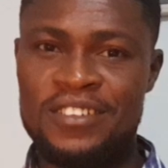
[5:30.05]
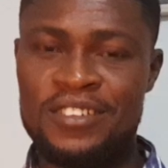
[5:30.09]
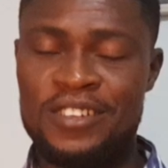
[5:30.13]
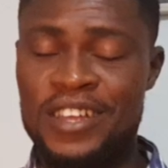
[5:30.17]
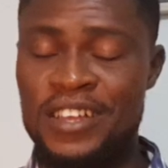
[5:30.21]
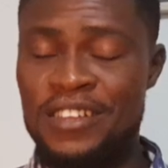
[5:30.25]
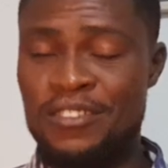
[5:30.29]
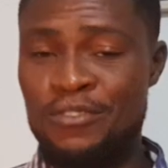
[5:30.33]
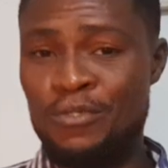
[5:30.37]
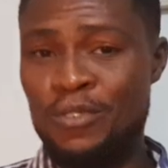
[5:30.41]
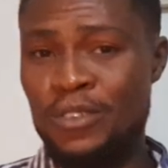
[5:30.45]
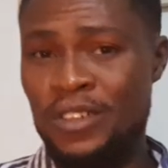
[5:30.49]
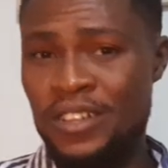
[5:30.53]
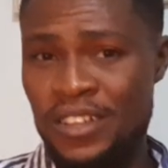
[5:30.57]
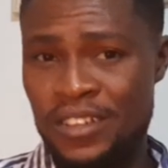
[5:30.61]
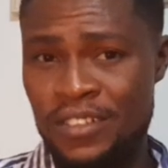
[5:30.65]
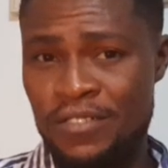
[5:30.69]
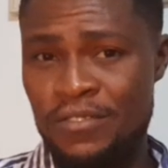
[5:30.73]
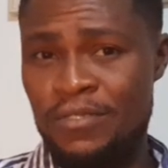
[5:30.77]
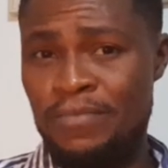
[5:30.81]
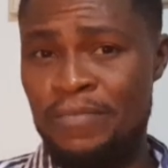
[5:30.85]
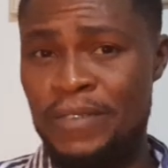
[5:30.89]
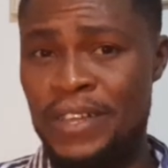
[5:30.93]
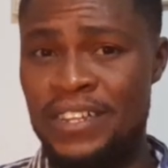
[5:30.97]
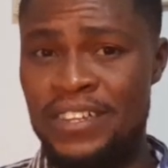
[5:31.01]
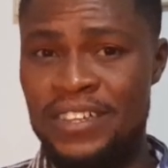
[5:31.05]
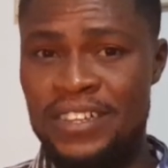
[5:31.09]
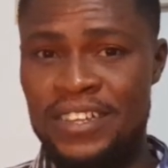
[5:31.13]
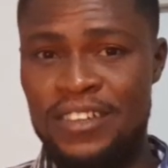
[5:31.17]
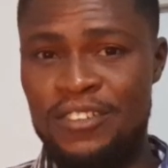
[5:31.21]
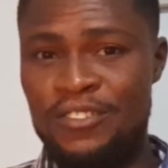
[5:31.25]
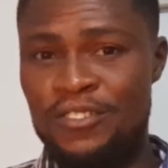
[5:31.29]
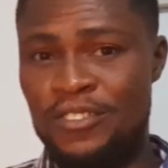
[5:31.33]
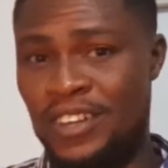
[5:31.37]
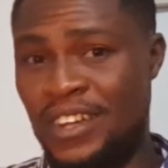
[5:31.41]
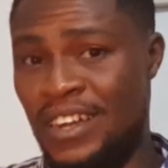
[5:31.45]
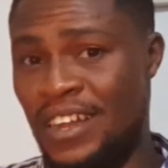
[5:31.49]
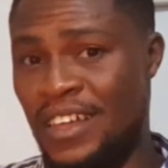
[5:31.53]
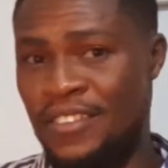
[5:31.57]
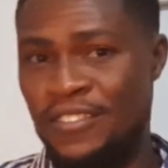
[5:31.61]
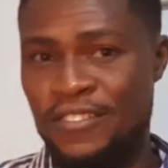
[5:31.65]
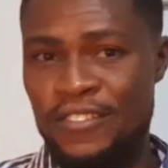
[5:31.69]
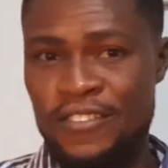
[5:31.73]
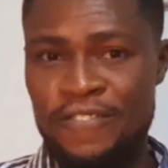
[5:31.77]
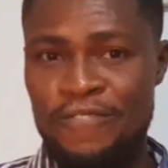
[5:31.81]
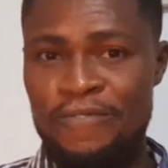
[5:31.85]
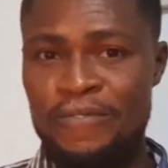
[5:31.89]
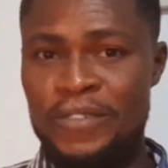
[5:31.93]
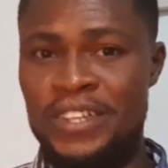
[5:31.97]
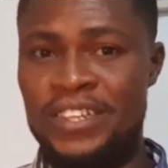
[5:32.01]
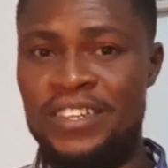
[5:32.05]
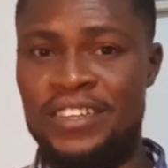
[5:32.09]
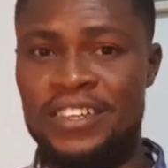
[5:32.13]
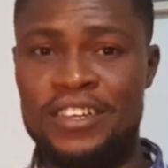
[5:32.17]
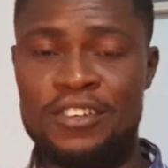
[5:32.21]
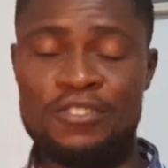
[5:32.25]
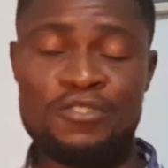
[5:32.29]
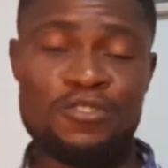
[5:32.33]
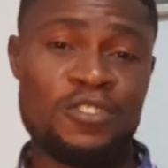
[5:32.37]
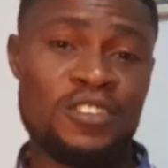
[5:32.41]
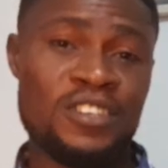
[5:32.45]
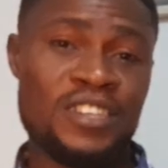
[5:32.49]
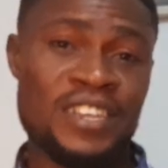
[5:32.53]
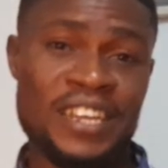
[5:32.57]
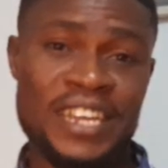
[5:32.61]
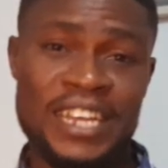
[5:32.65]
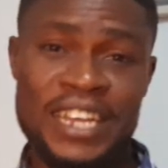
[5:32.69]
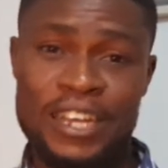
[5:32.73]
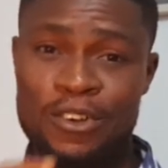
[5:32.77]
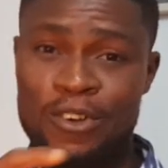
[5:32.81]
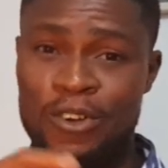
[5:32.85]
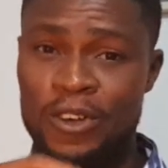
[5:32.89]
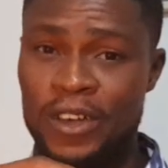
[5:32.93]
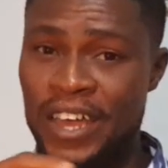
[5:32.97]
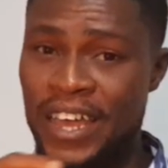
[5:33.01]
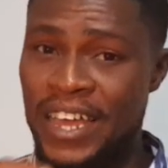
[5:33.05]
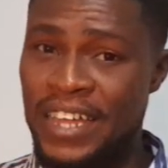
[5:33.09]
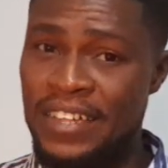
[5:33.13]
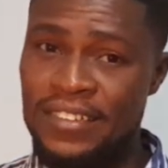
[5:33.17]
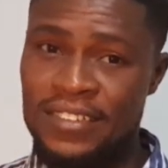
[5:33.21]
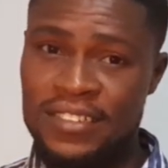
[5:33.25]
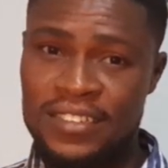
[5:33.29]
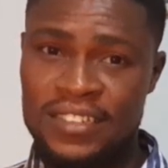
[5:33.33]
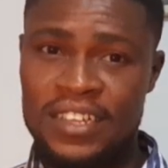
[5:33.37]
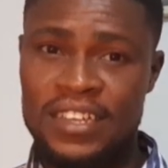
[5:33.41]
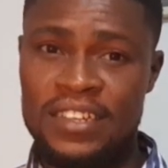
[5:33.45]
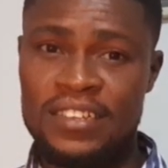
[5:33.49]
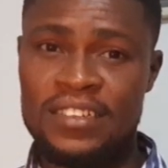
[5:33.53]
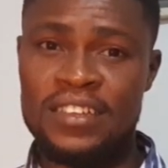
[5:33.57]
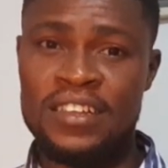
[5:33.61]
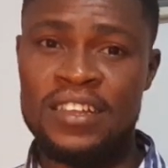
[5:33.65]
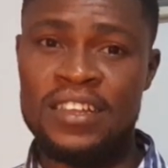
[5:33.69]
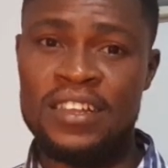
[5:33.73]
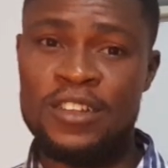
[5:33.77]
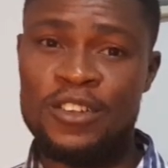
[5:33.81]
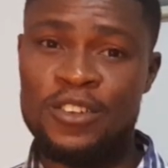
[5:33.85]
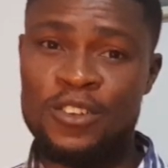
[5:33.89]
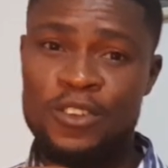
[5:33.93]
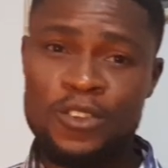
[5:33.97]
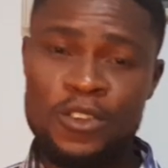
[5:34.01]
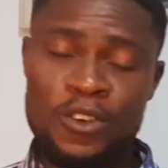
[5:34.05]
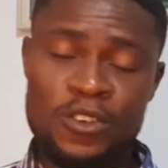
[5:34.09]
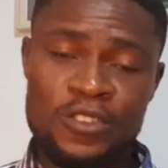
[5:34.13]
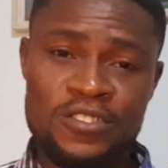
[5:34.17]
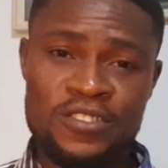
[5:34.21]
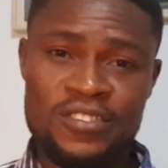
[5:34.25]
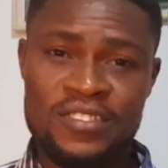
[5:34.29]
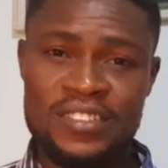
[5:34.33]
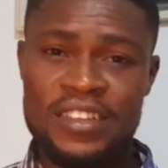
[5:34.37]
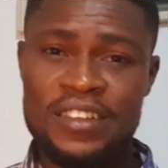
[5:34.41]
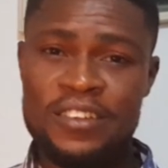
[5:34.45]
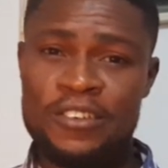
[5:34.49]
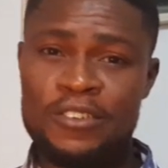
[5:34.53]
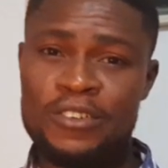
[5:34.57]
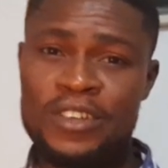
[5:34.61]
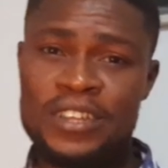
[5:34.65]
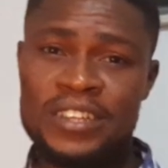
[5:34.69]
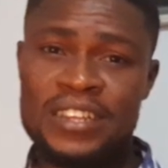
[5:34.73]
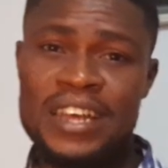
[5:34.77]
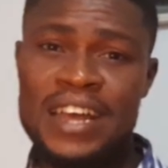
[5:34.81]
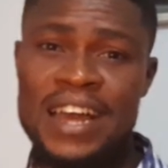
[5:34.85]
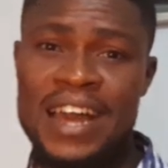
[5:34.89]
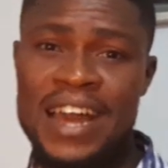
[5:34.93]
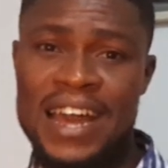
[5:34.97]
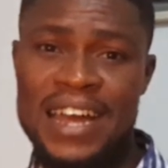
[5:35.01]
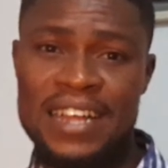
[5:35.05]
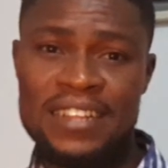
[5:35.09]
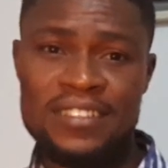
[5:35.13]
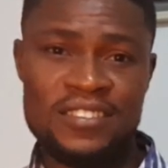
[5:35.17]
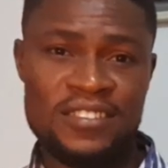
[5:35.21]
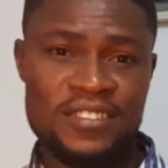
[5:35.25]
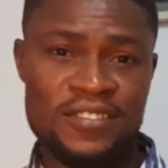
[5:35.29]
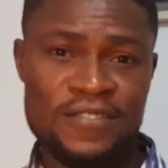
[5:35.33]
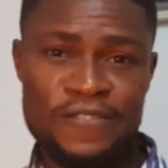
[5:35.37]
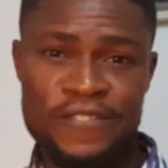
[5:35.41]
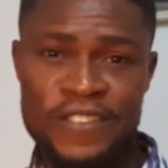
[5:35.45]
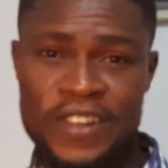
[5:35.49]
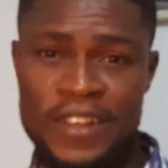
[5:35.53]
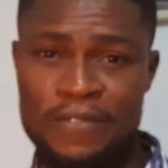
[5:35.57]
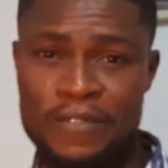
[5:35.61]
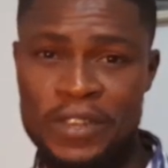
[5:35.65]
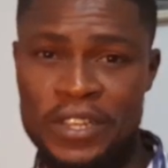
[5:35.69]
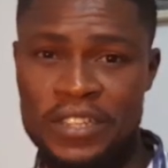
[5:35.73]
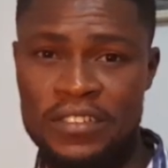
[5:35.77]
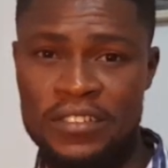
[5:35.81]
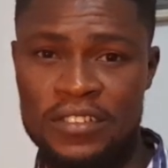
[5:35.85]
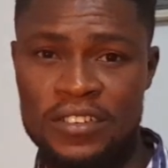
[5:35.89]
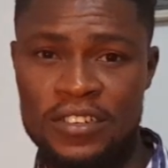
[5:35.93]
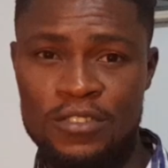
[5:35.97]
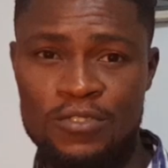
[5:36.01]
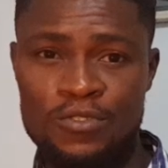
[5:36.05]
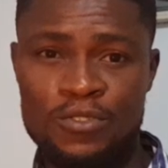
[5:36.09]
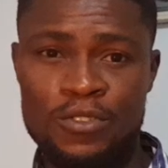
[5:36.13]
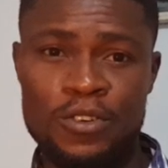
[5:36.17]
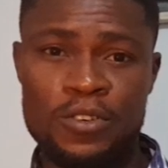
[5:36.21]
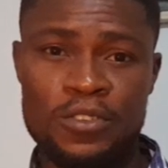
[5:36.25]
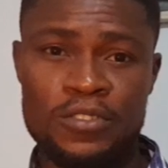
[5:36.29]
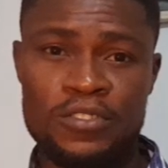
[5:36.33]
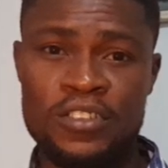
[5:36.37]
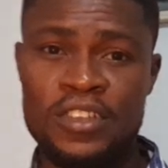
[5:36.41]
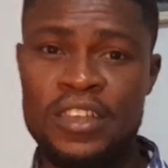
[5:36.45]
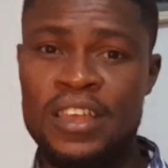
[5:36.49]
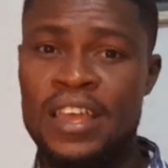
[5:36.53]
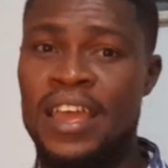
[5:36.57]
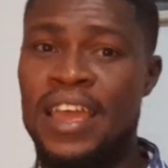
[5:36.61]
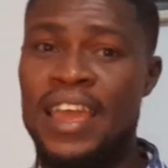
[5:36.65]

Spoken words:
There's what a medication, class of medication they call NSAID, non-steroidal anti-inflammatory drugs.